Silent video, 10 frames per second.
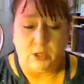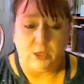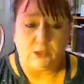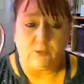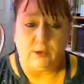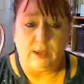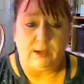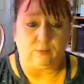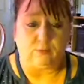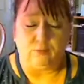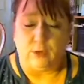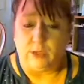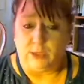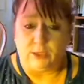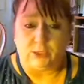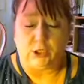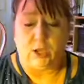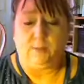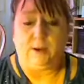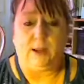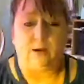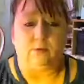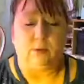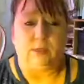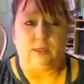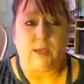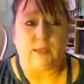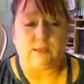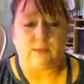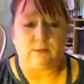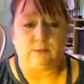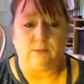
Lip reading: So we had a really good shop, and I had a really nice,